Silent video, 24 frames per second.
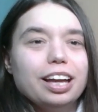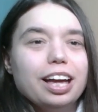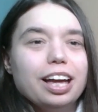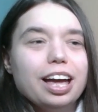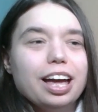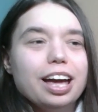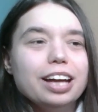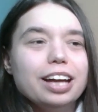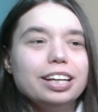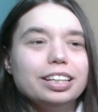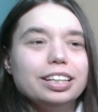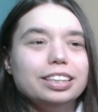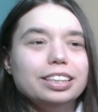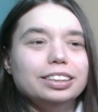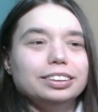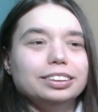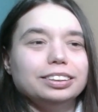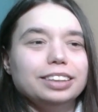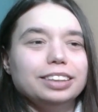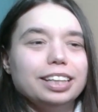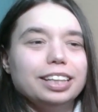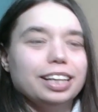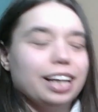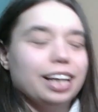And he's
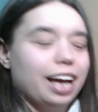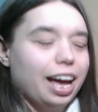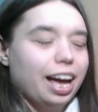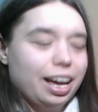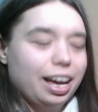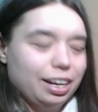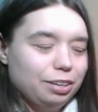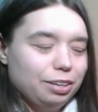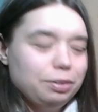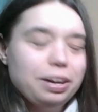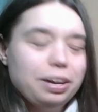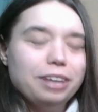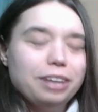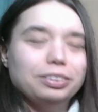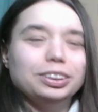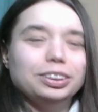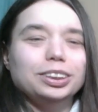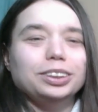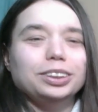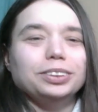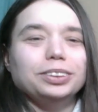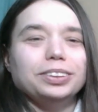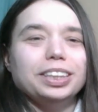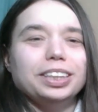like, I don't have to
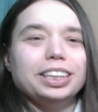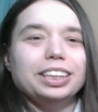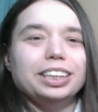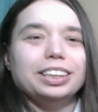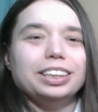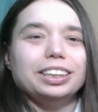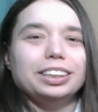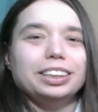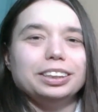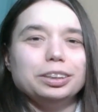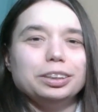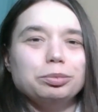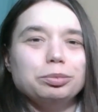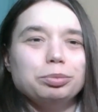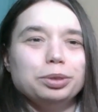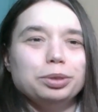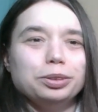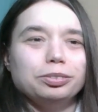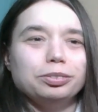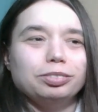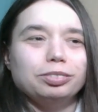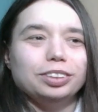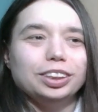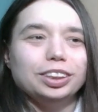do anything to
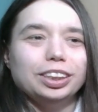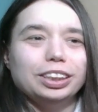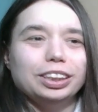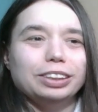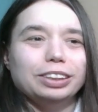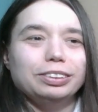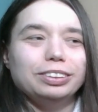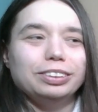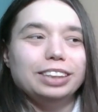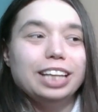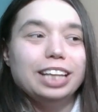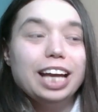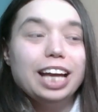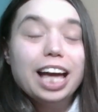prove to you.